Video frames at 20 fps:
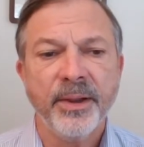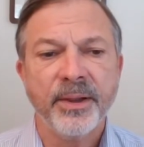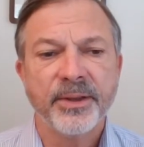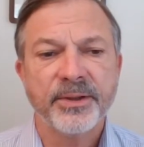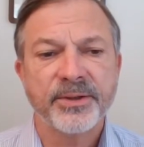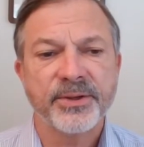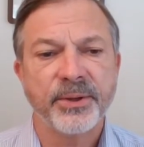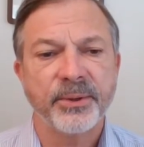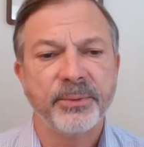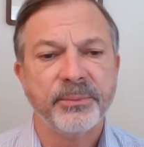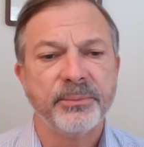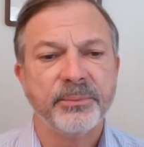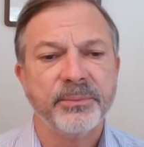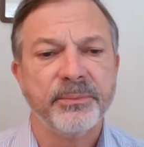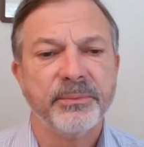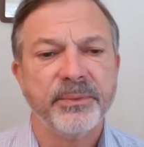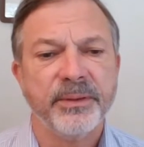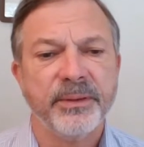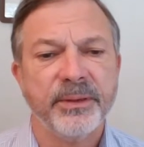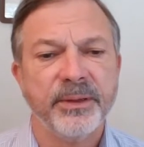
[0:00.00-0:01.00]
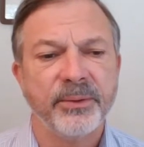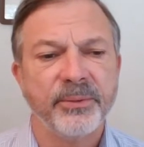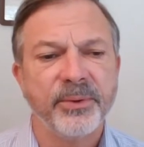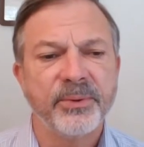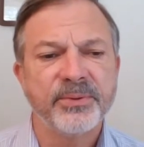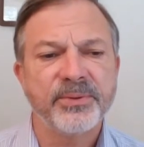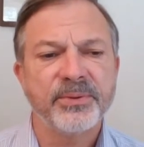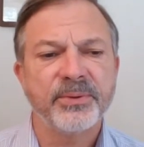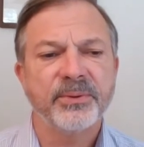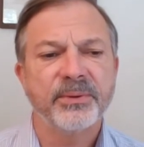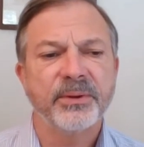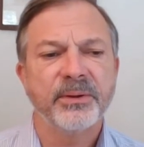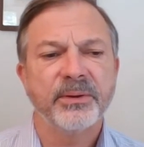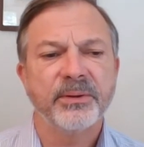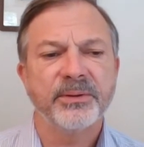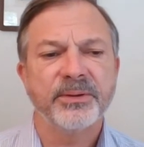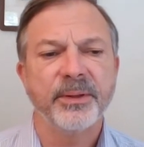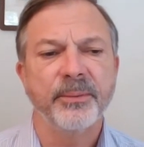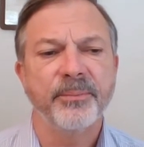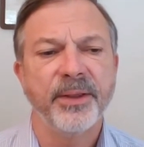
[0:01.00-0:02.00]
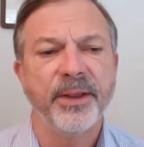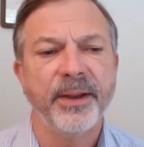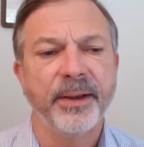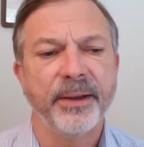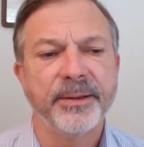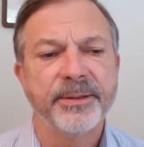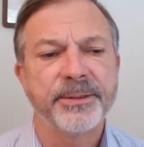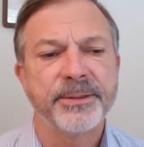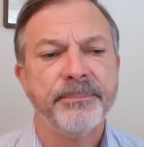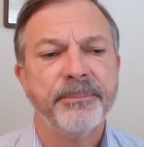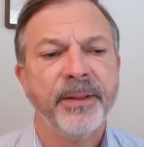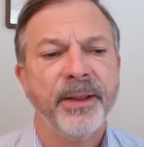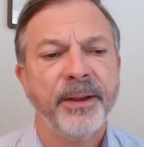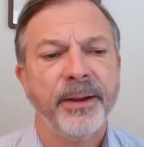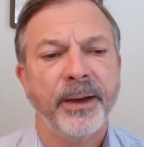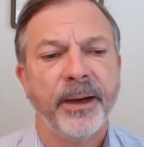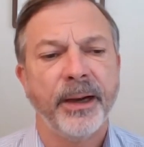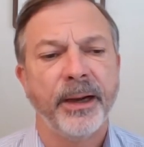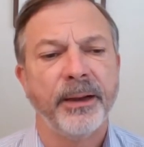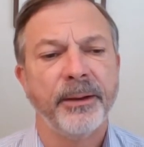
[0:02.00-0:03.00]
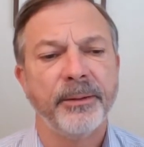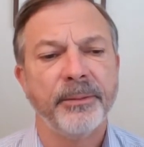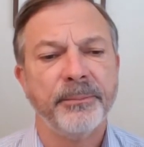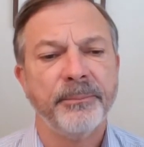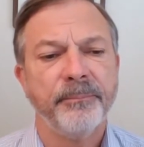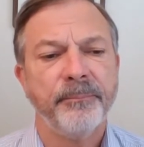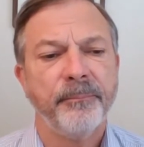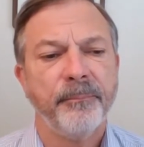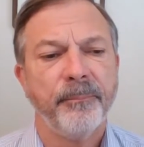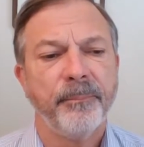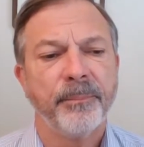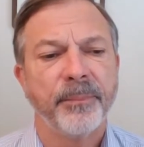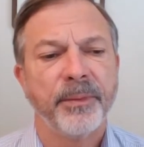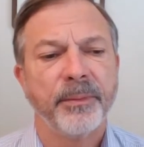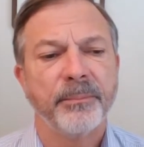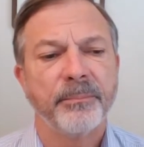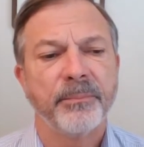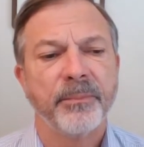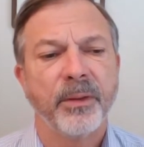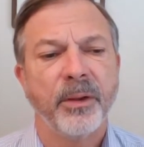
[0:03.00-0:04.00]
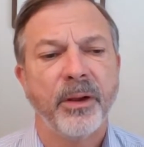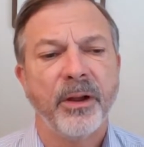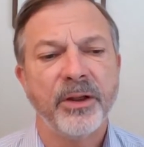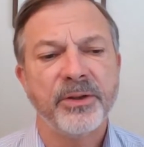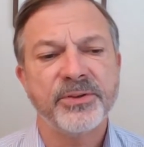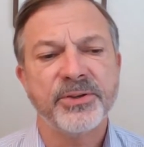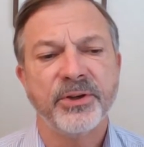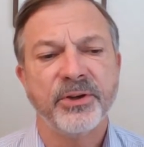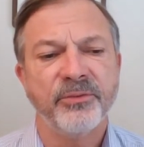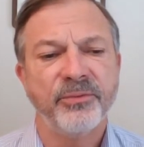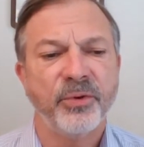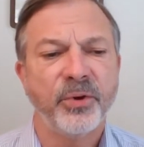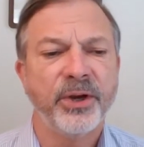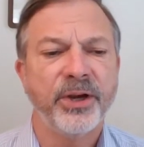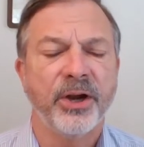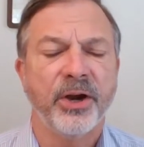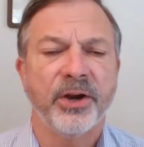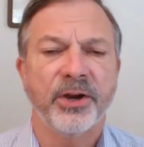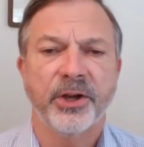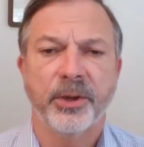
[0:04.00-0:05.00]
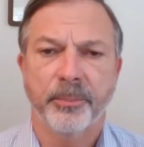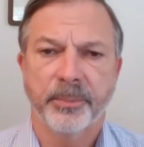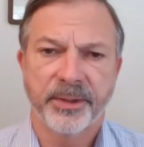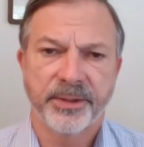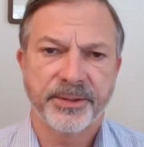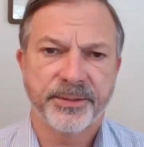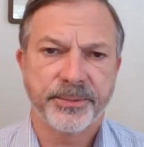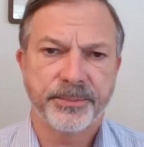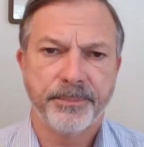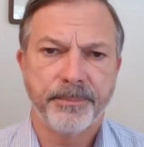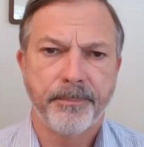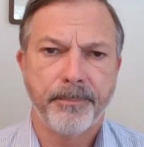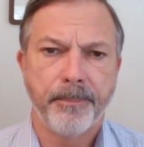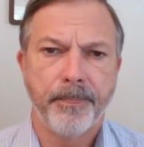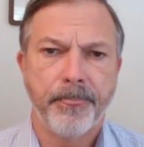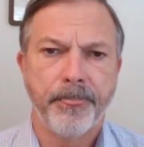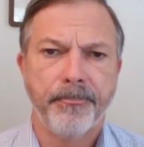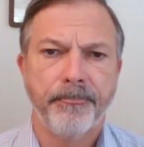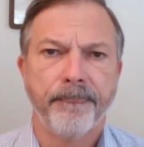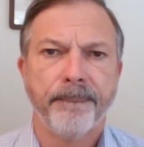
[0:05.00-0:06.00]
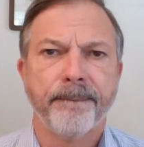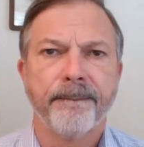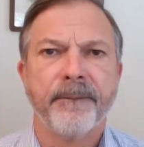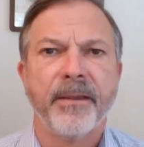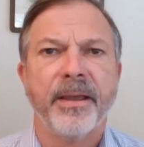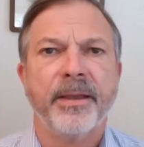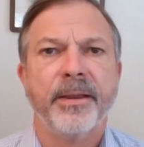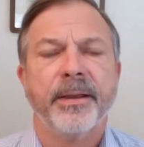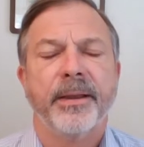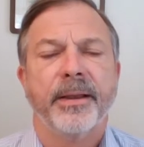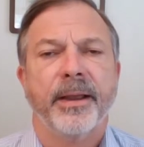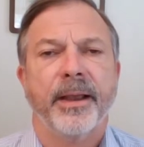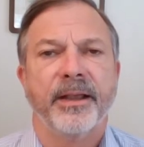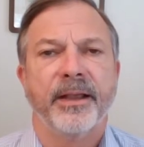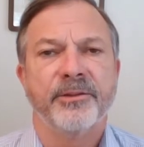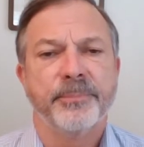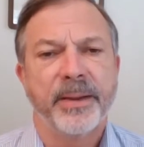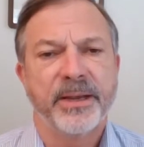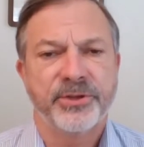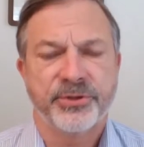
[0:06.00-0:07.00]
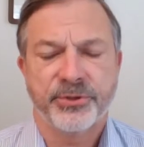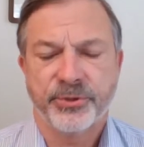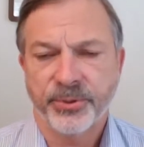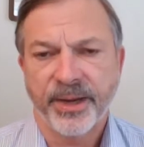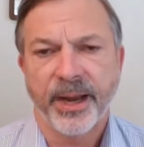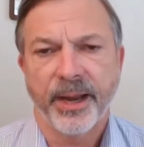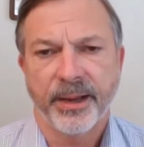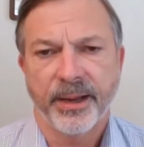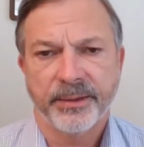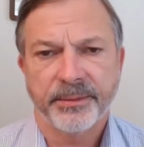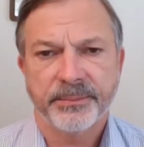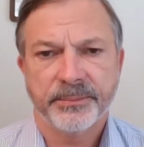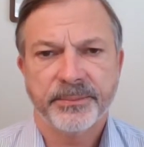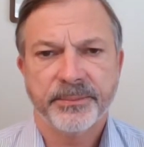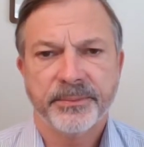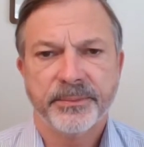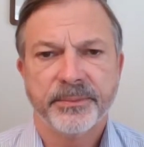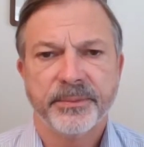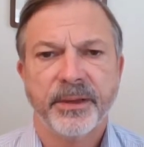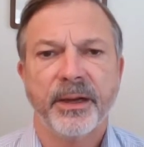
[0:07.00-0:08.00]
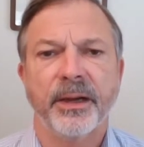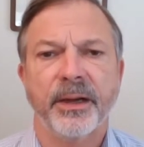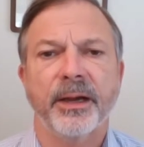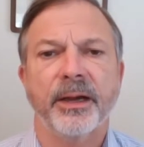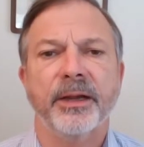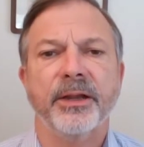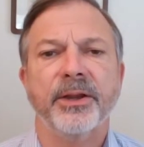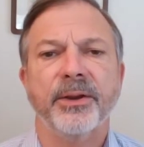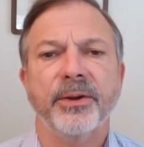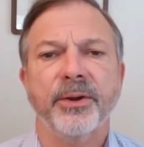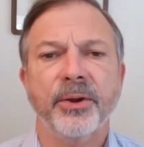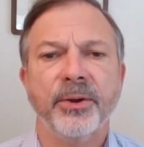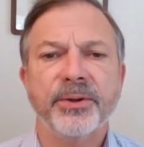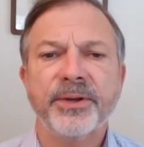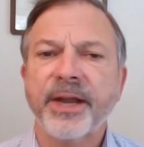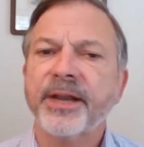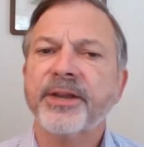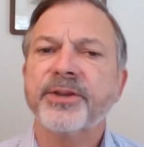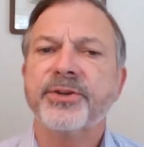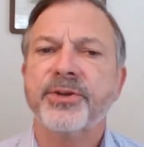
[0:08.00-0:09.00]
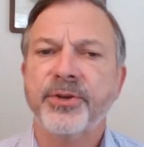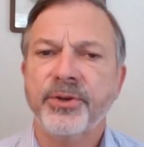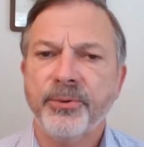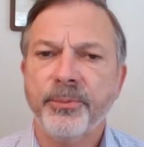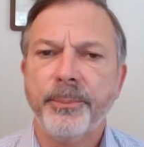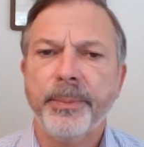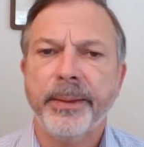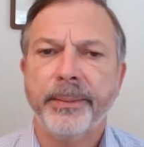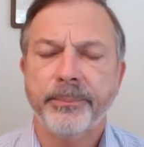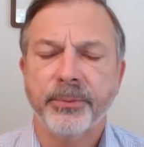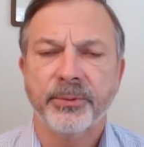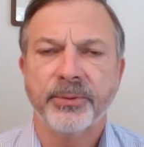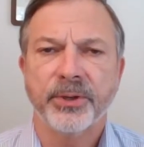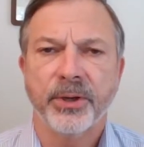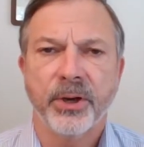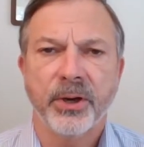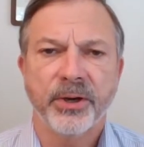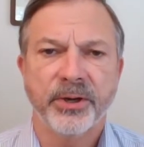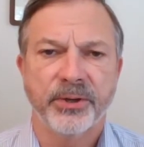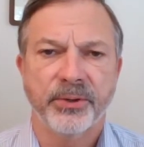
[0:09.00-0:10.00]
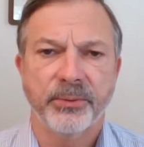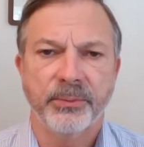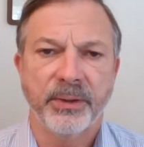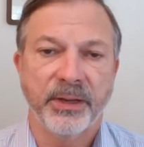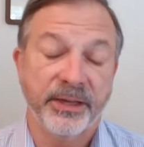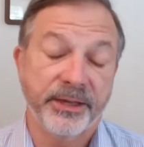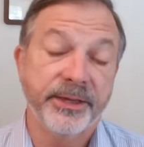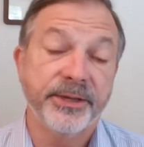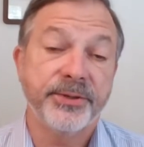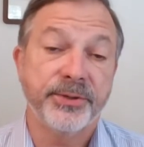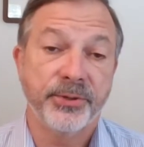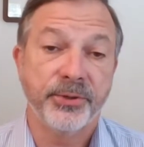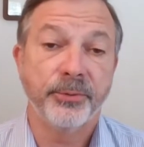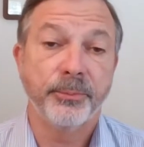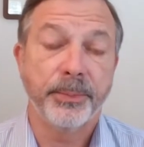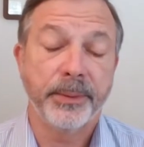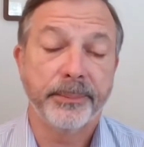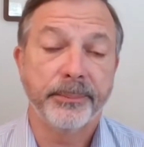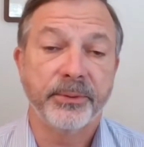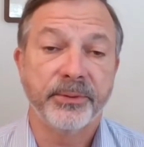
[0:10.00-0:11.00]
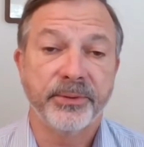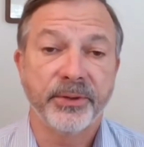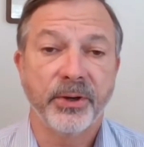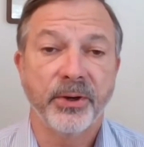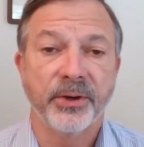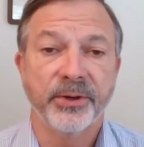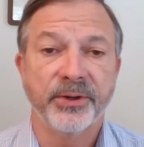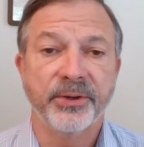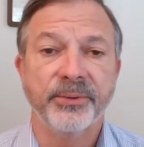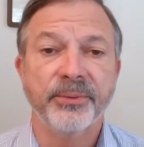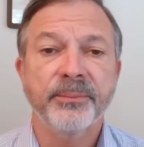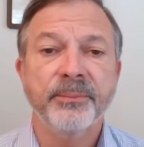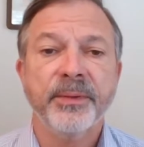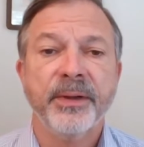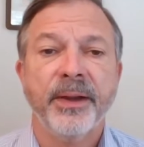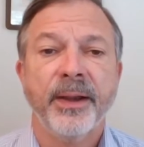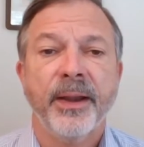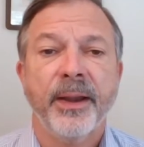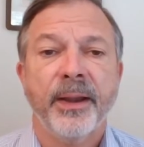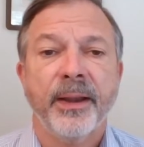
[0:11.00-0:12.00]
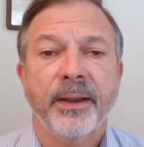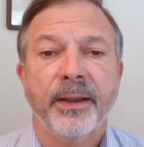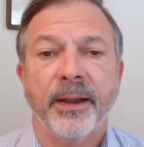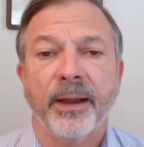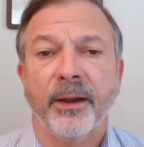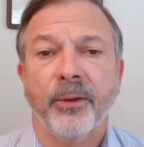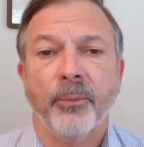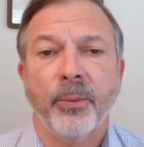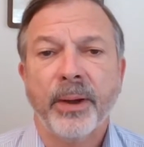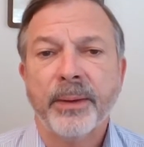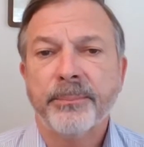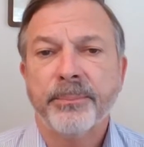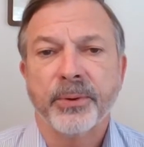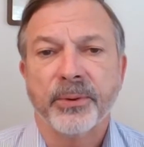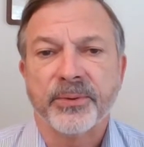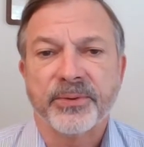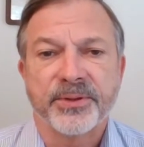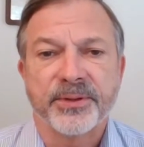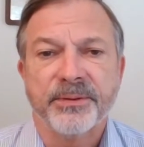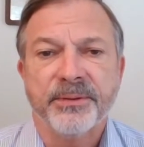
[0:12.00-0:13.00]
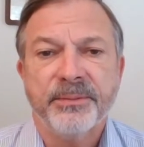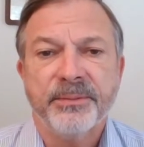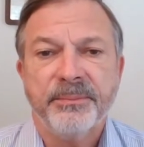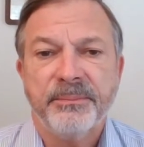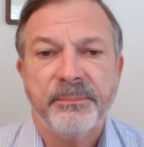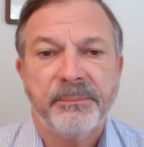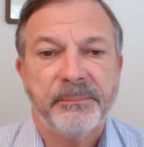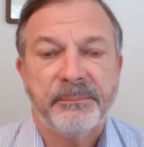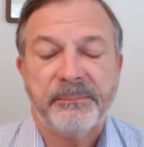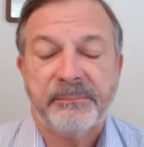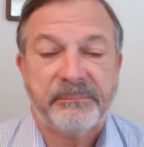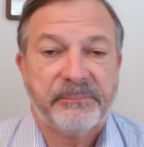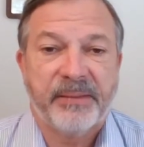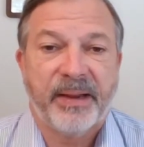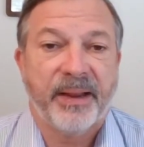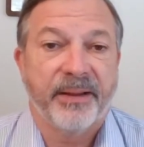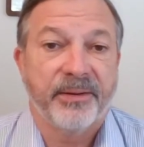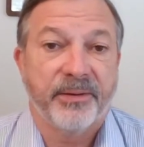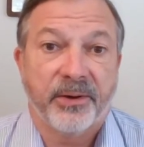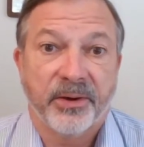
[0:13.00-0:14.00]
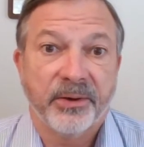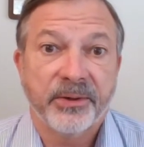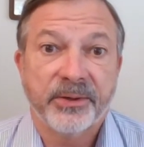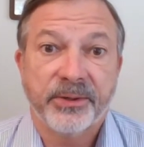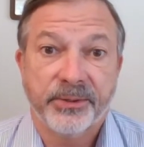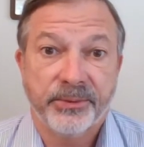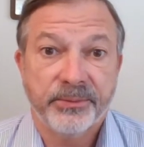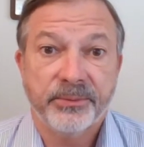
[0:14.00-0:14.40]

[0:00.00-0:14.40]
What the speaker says: So, those are some things. Uh, Also, avoid arguments as best you can. It takes two people to argue, at least two people to argue. One person can't argue.